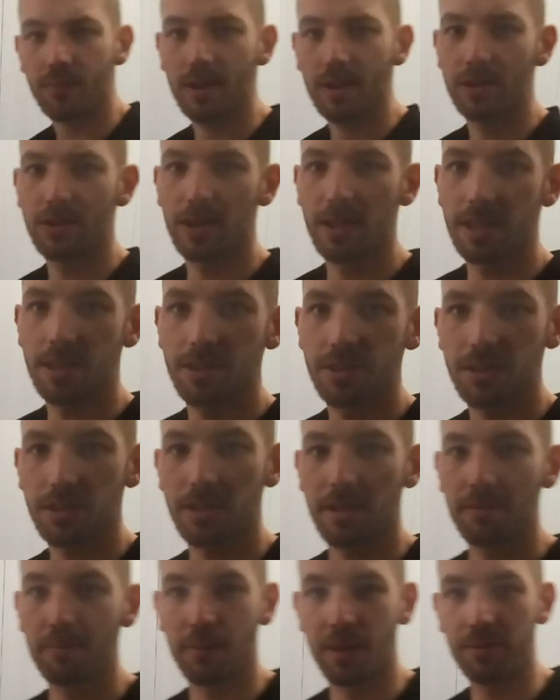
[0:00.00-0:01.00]
So I can just
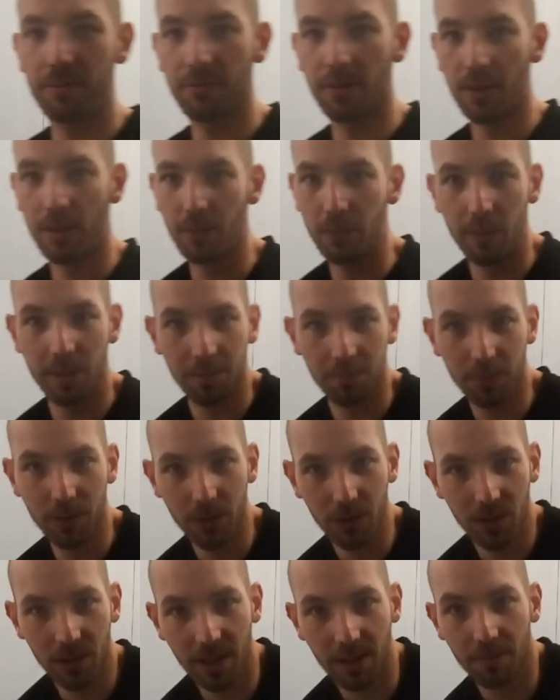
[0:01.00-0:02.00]
have my phone with the
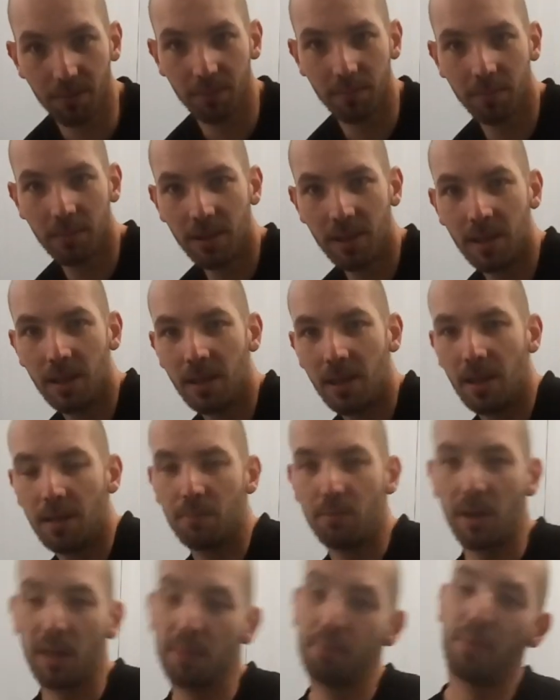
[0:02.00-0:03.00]
music in
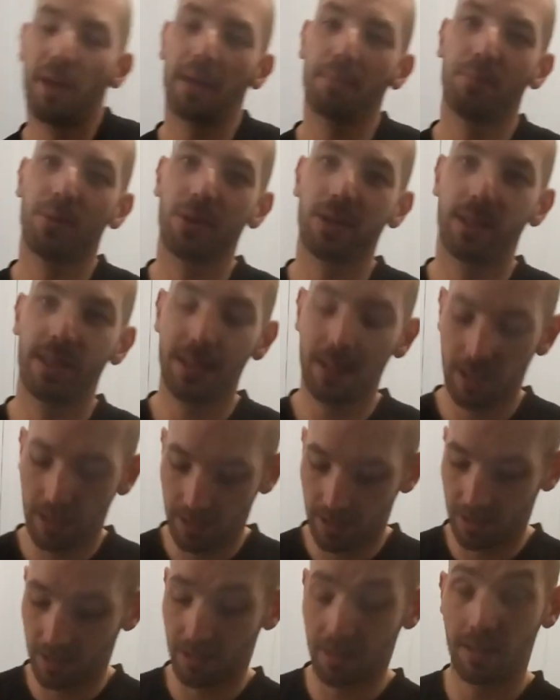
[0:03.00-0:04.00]
my back pocket,
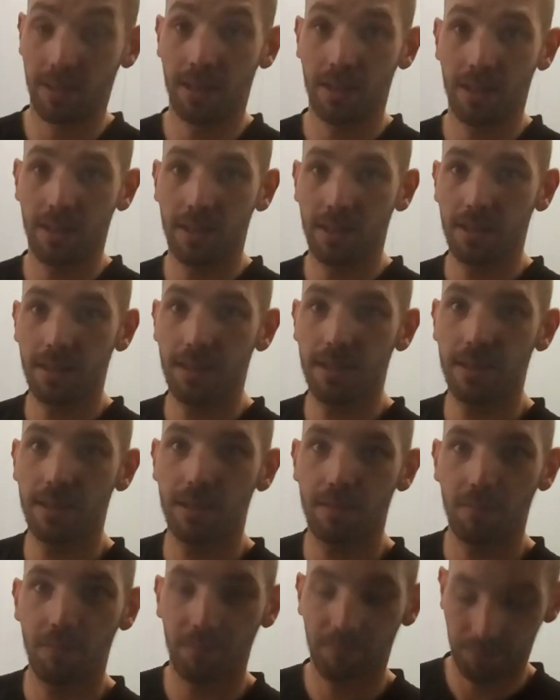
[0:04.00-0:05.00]

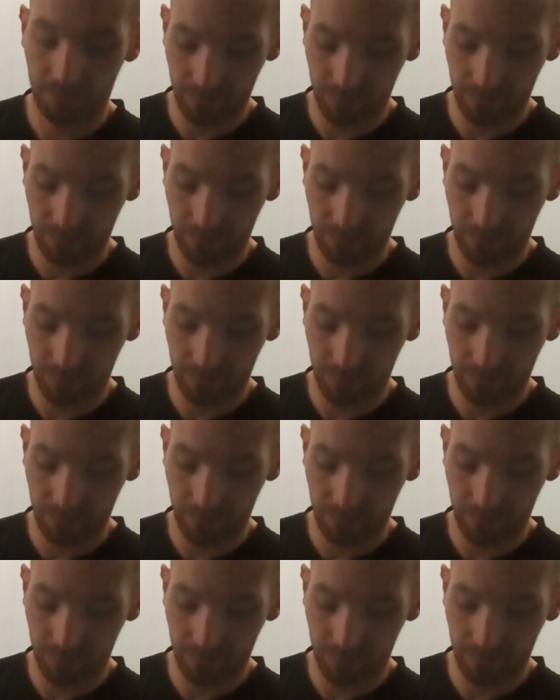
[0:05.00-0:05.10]
and